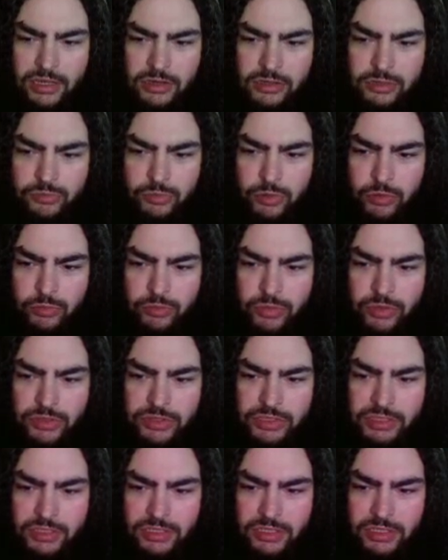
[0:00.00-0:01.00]
use Boom
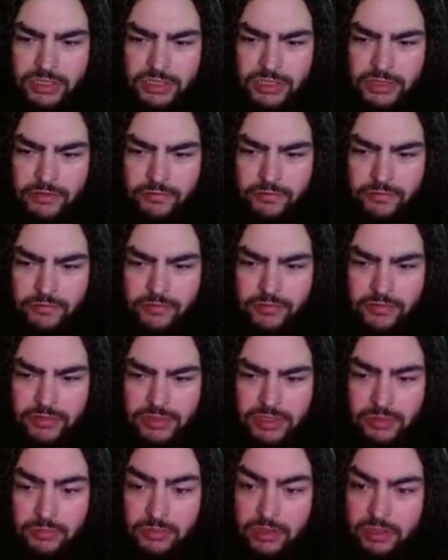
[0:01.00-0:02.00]
Burst because of
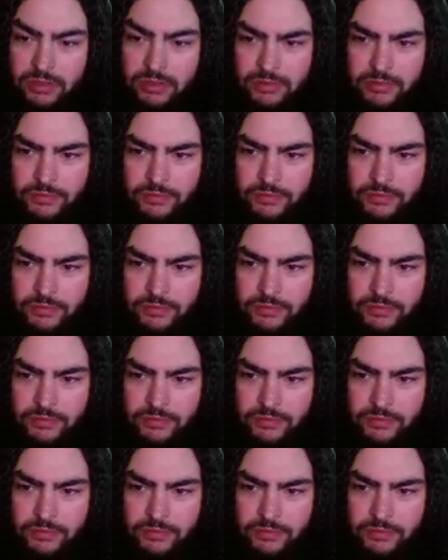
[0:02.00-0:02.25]
something.